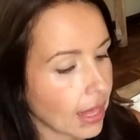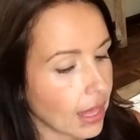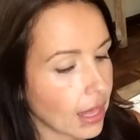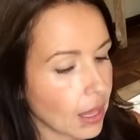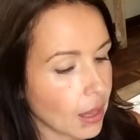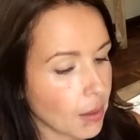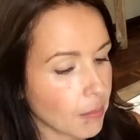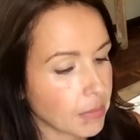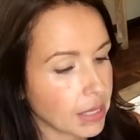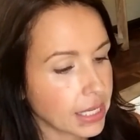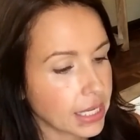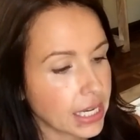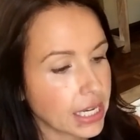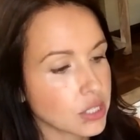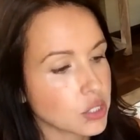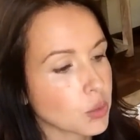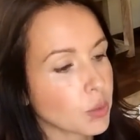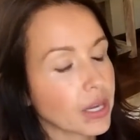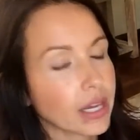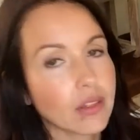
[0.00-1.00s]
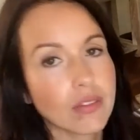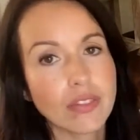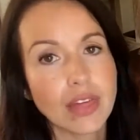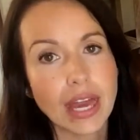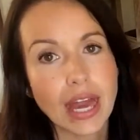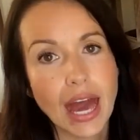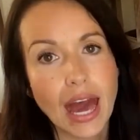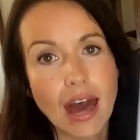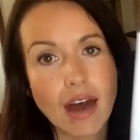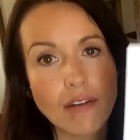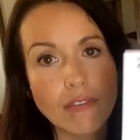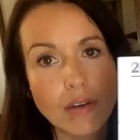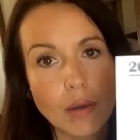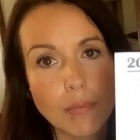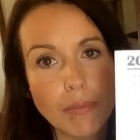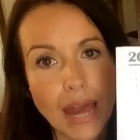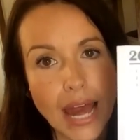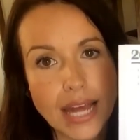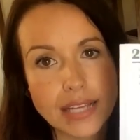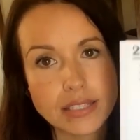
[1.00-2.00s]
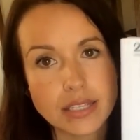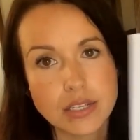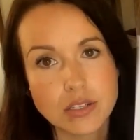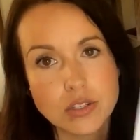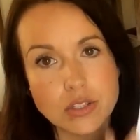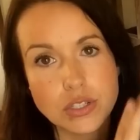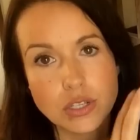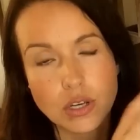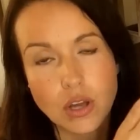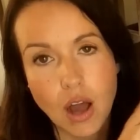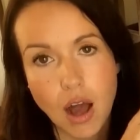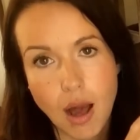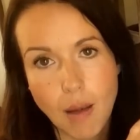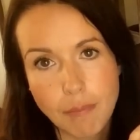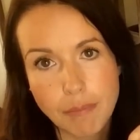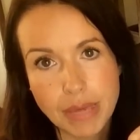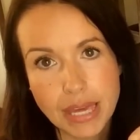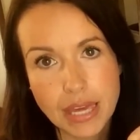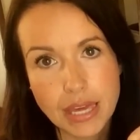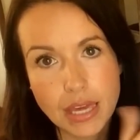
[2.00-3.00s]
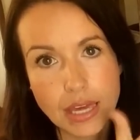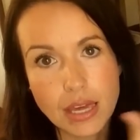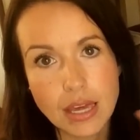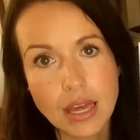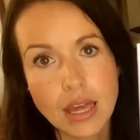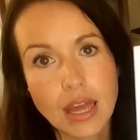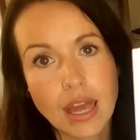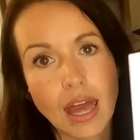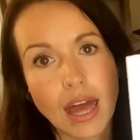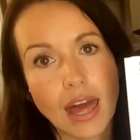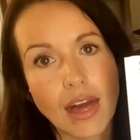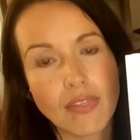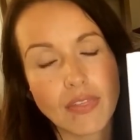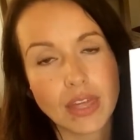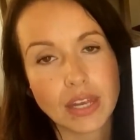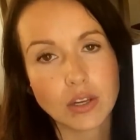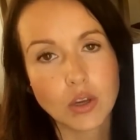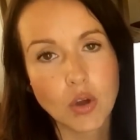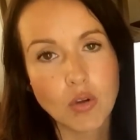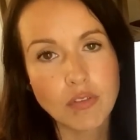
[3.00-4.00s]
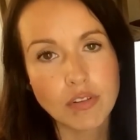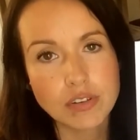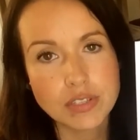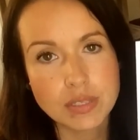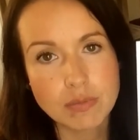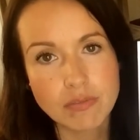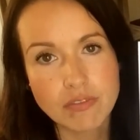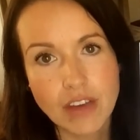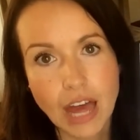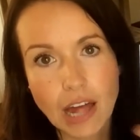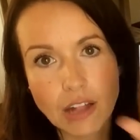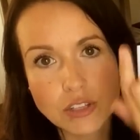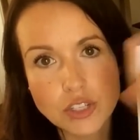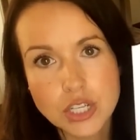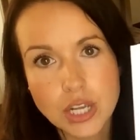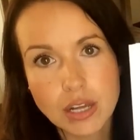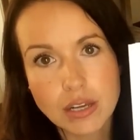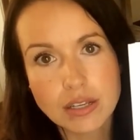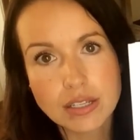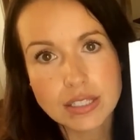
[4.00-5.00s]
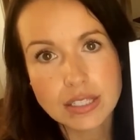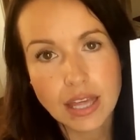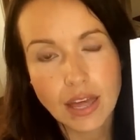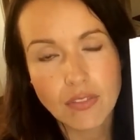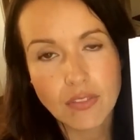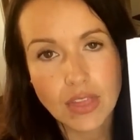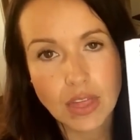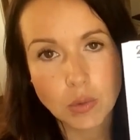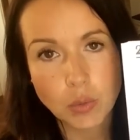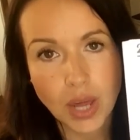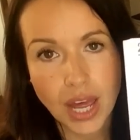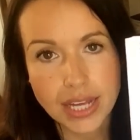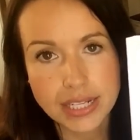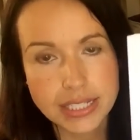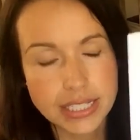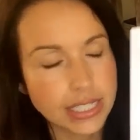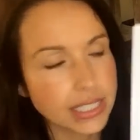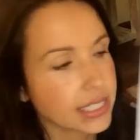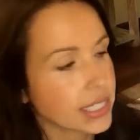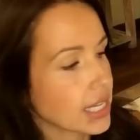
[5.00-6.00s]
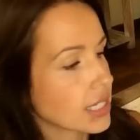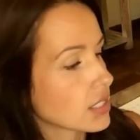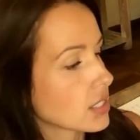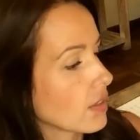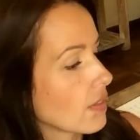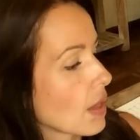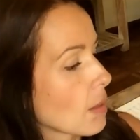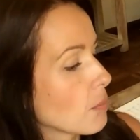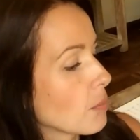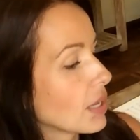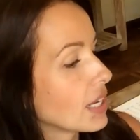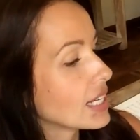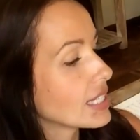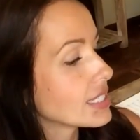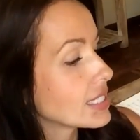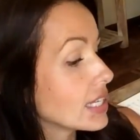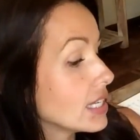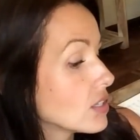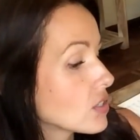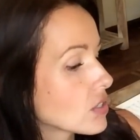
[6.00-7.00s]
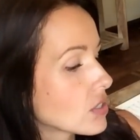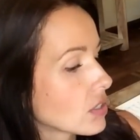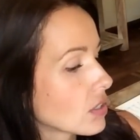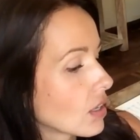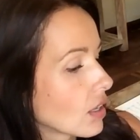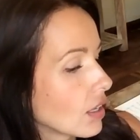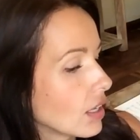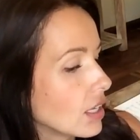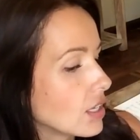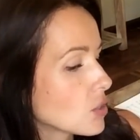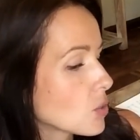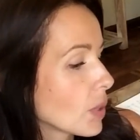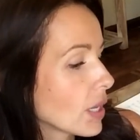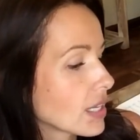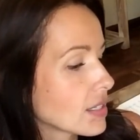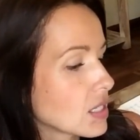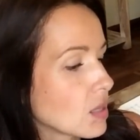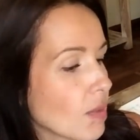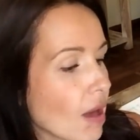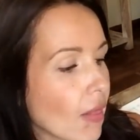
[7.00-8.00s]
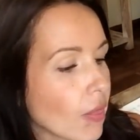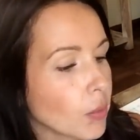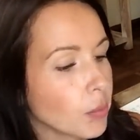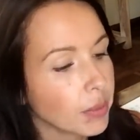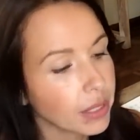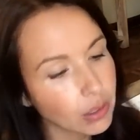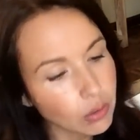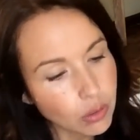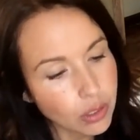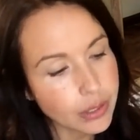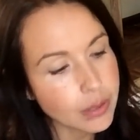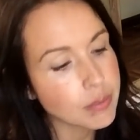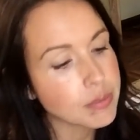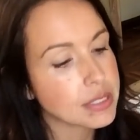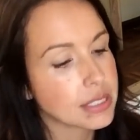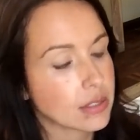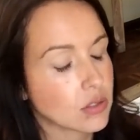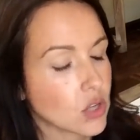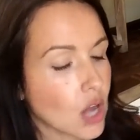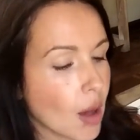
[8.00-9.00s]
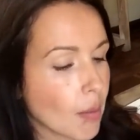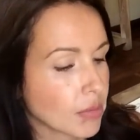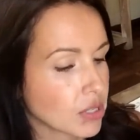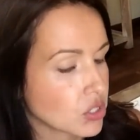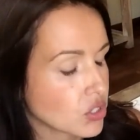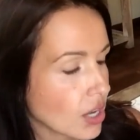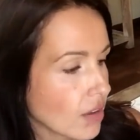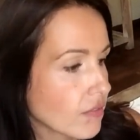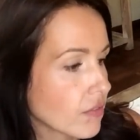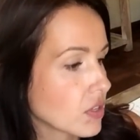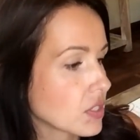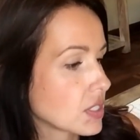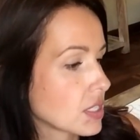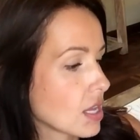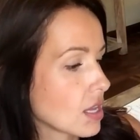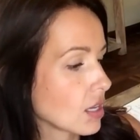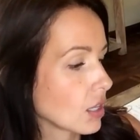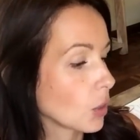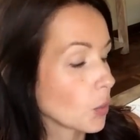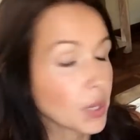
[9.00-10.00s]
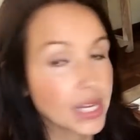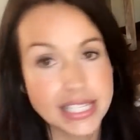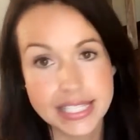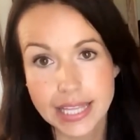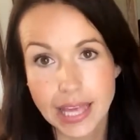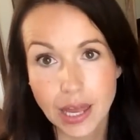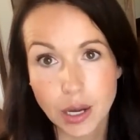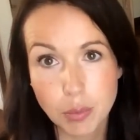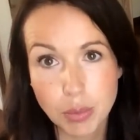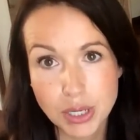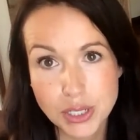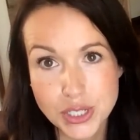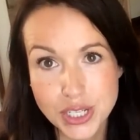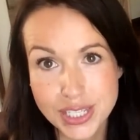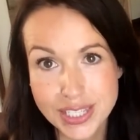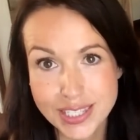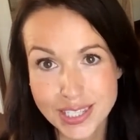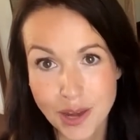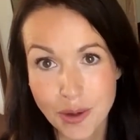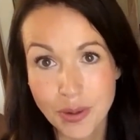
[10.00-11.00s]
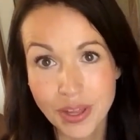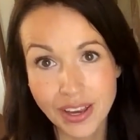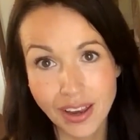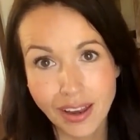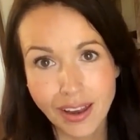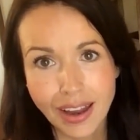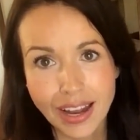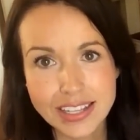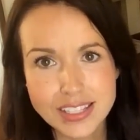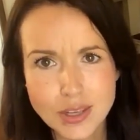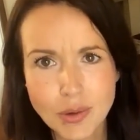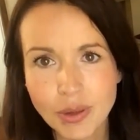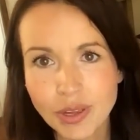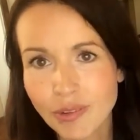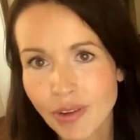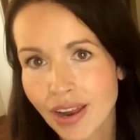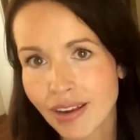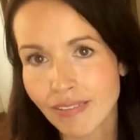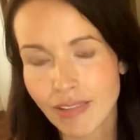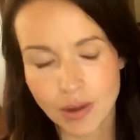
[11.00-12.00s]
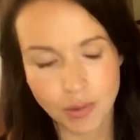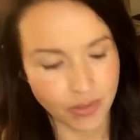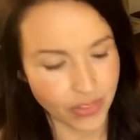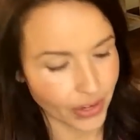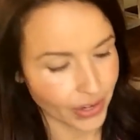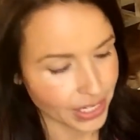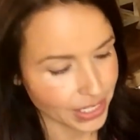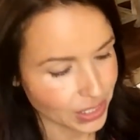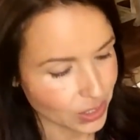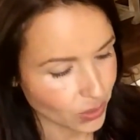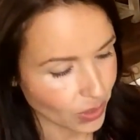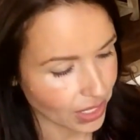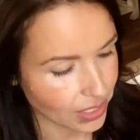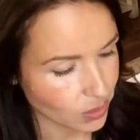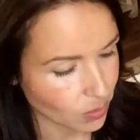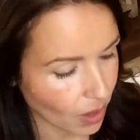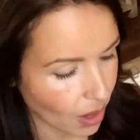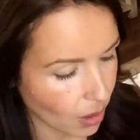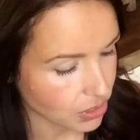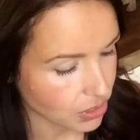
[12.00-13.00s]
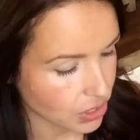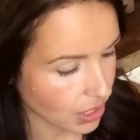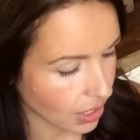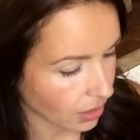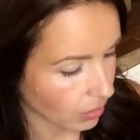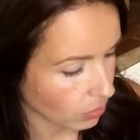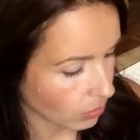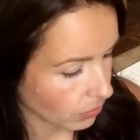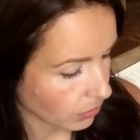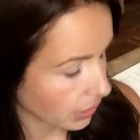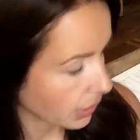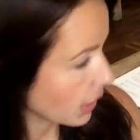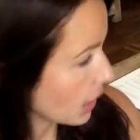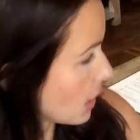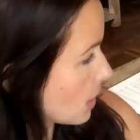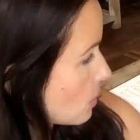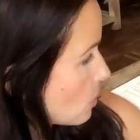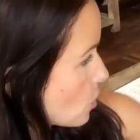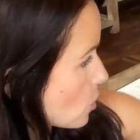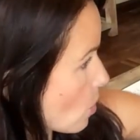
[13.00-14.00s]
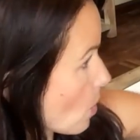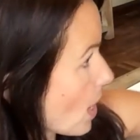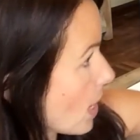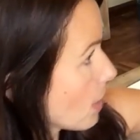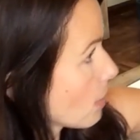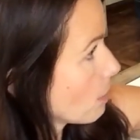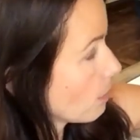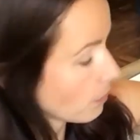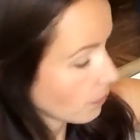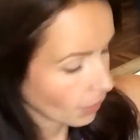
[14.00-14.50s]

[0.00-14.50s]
And each week they have a passage to copy and then go over some vowel chunks, and then I dictate to them. But it's each week it's about the Pilgrims and Thomas Jefferson, Louisiana Purchase. So it's going right along with our history as which I really enjoy.